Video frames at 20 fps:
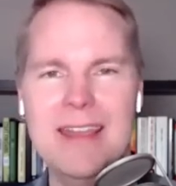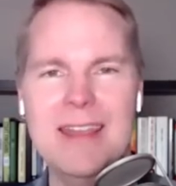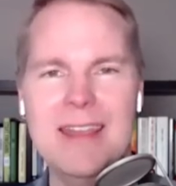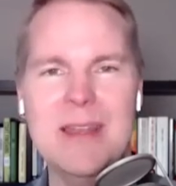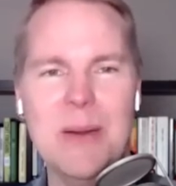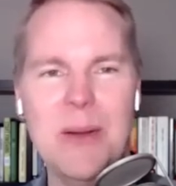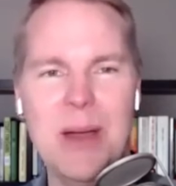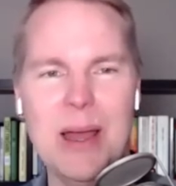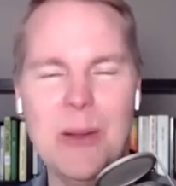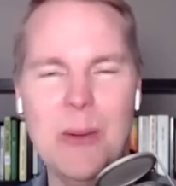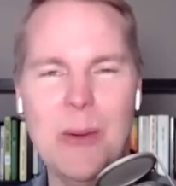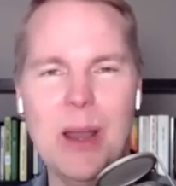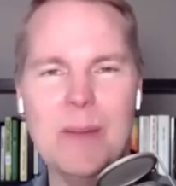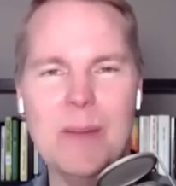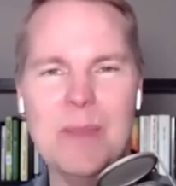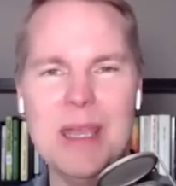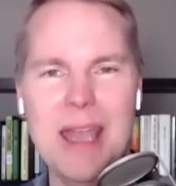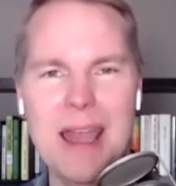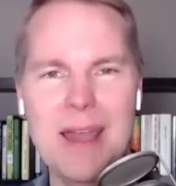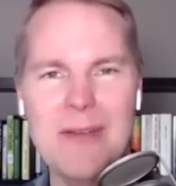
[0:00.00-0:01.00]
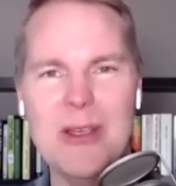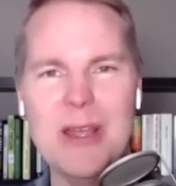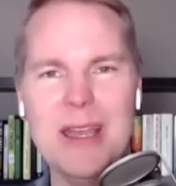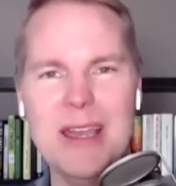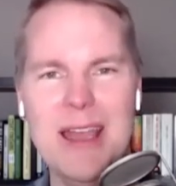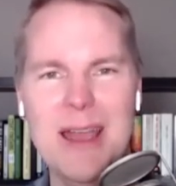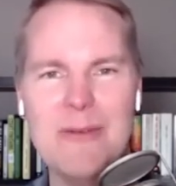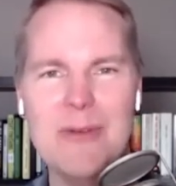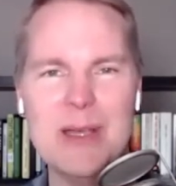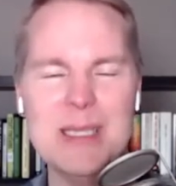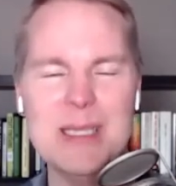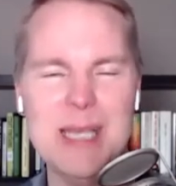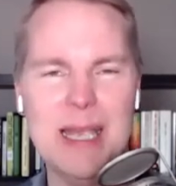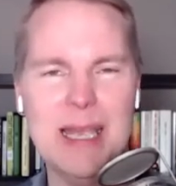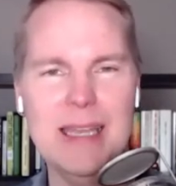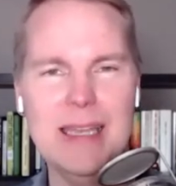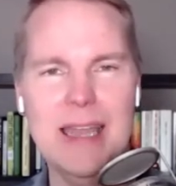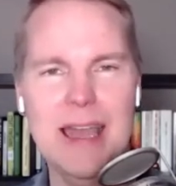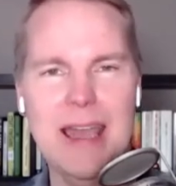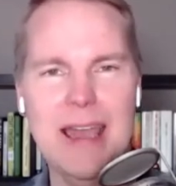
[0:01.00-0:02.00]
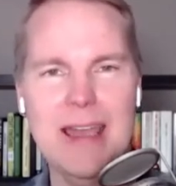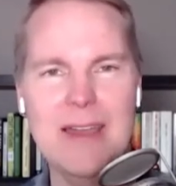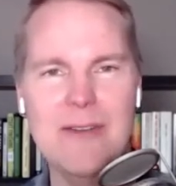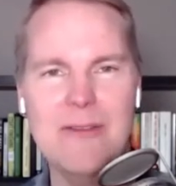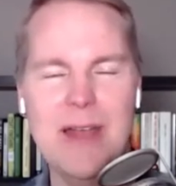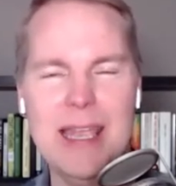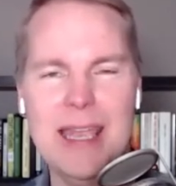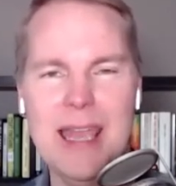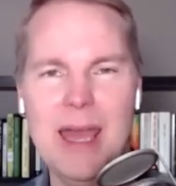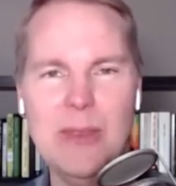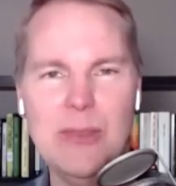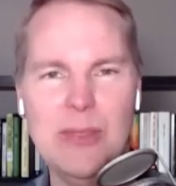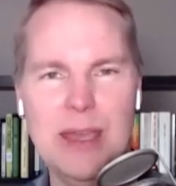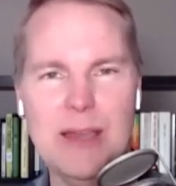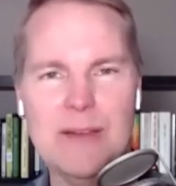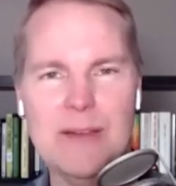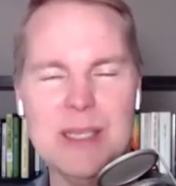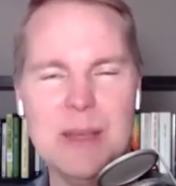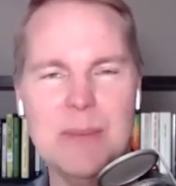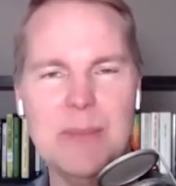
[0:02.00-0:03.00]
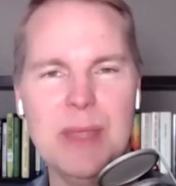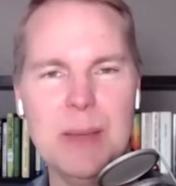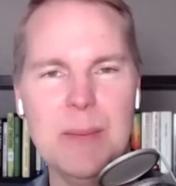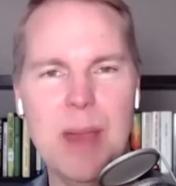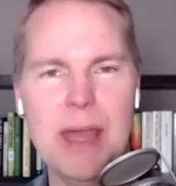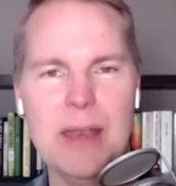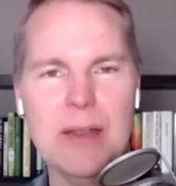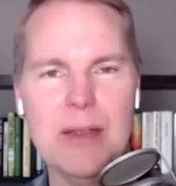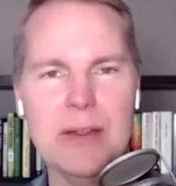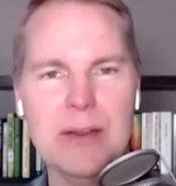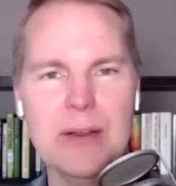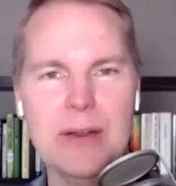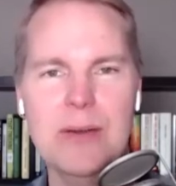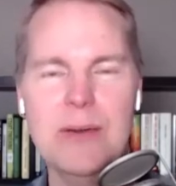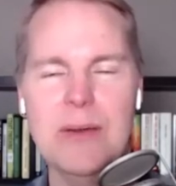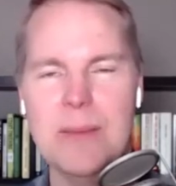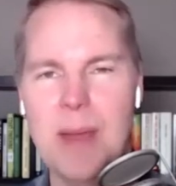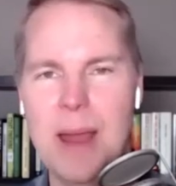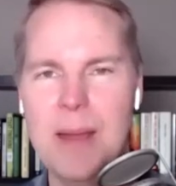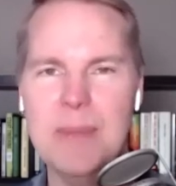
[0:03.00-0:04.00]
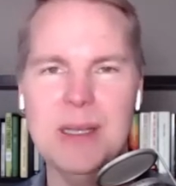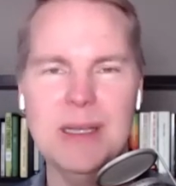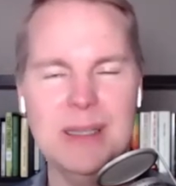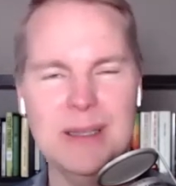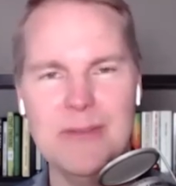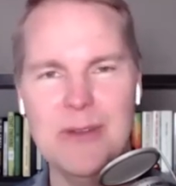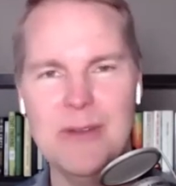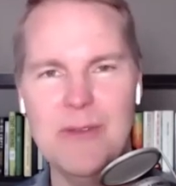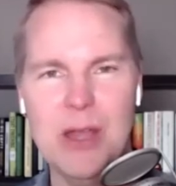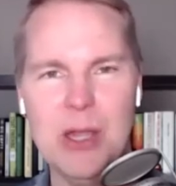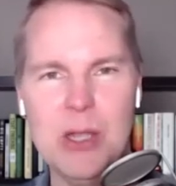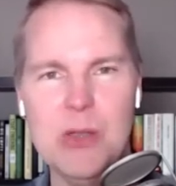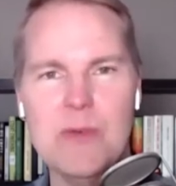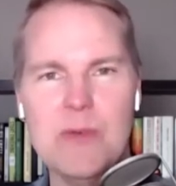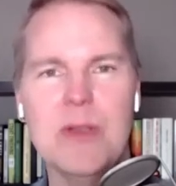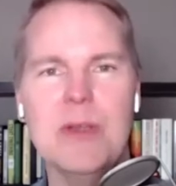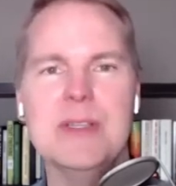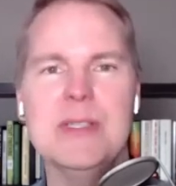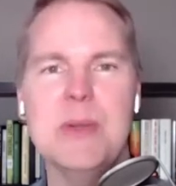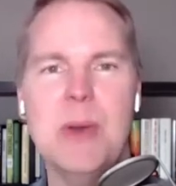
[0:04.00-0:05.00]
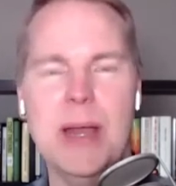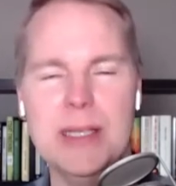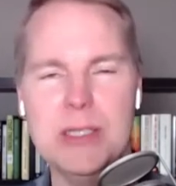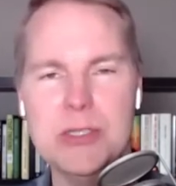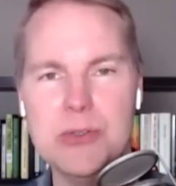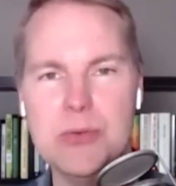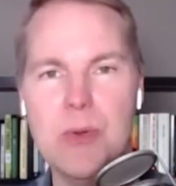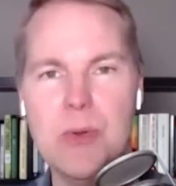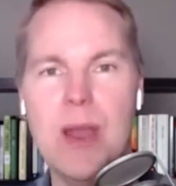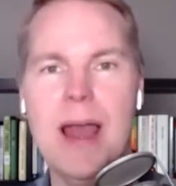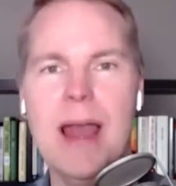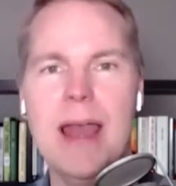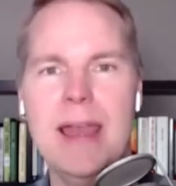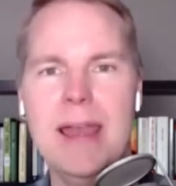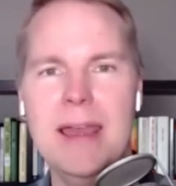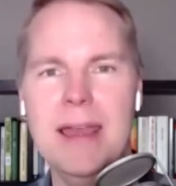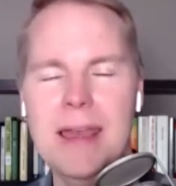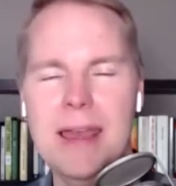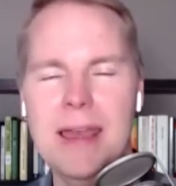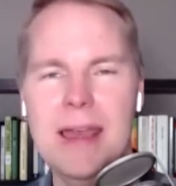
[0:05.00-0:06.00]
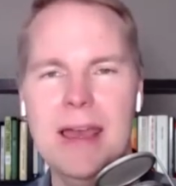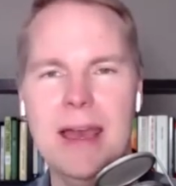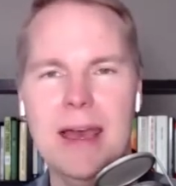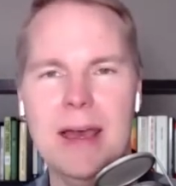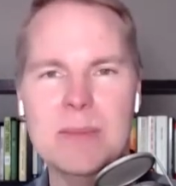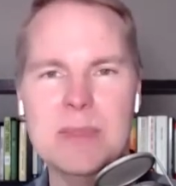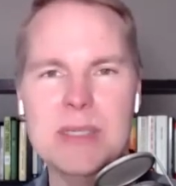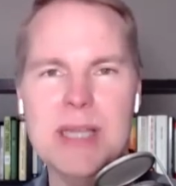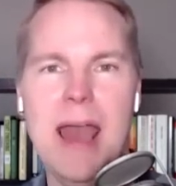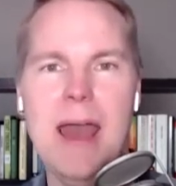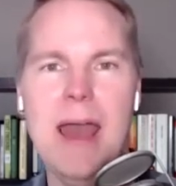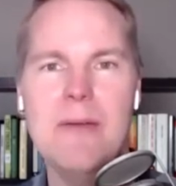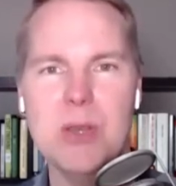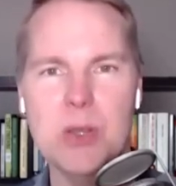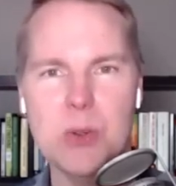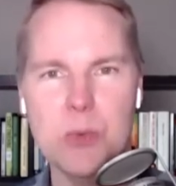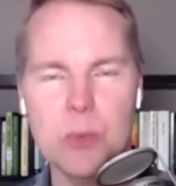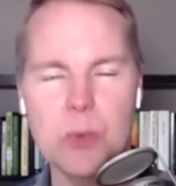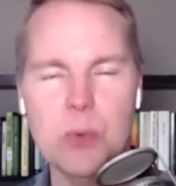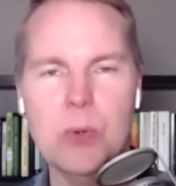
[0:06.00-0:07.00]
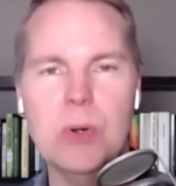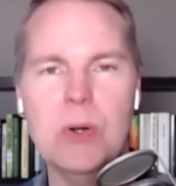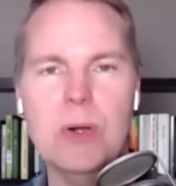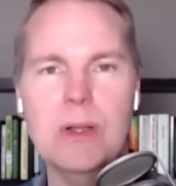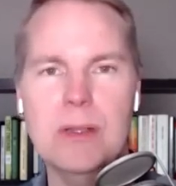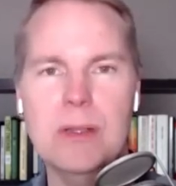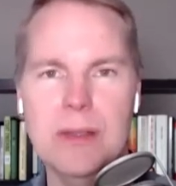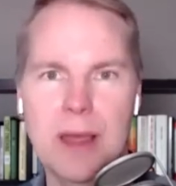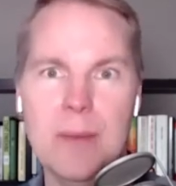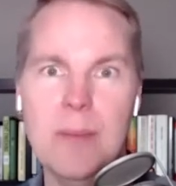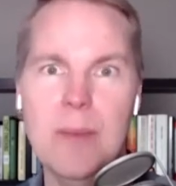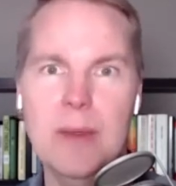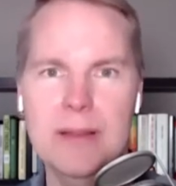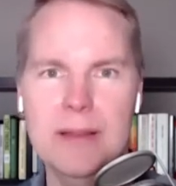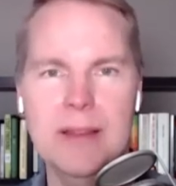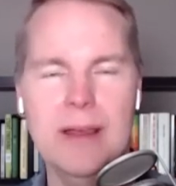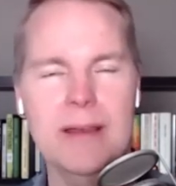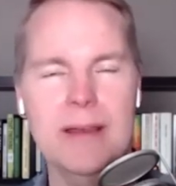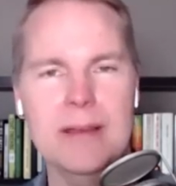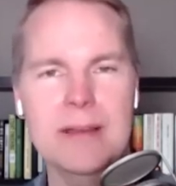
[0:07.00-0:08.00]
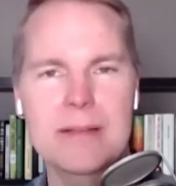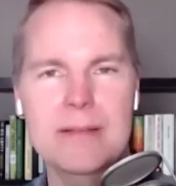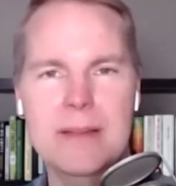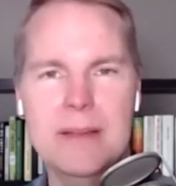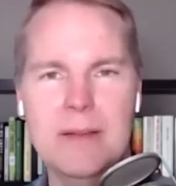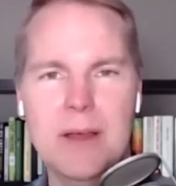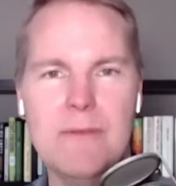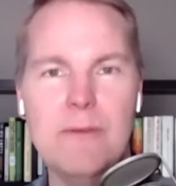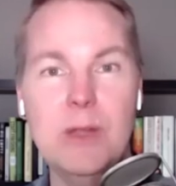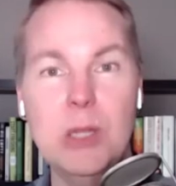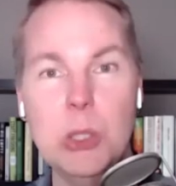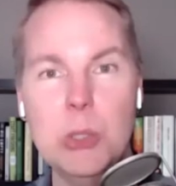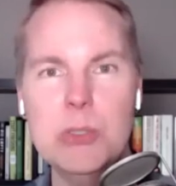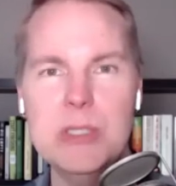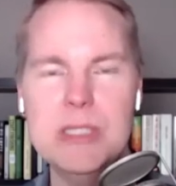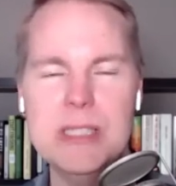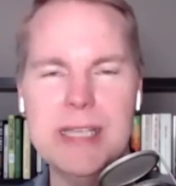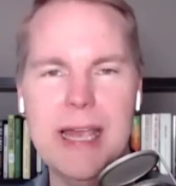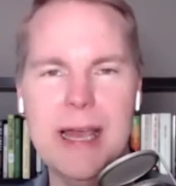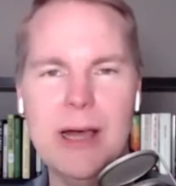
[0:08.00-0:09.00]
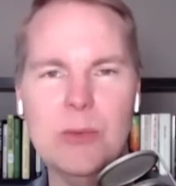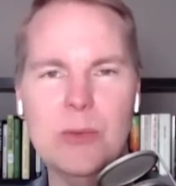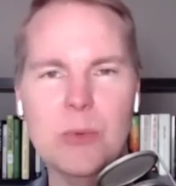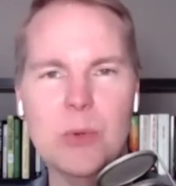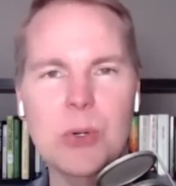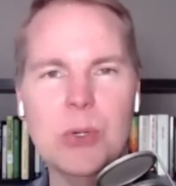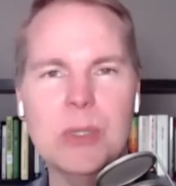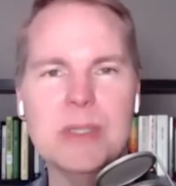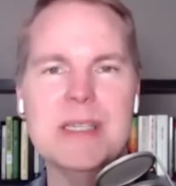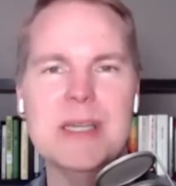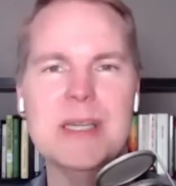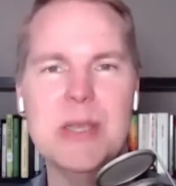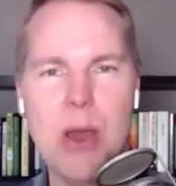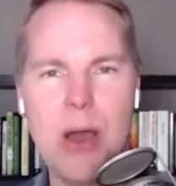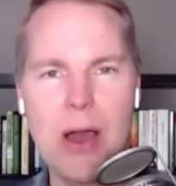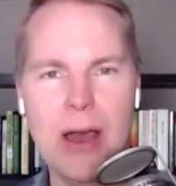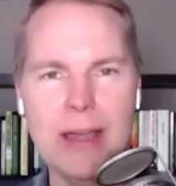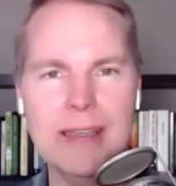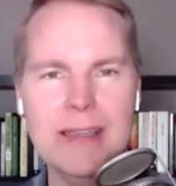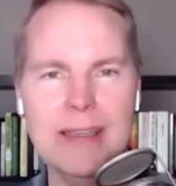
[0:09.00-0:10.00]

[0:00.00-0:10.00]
I don't want to be every second day. If I can't think of something better, oh, I'm happy to live in Vancouver. So I try to have it a rule, a loosely held rule to not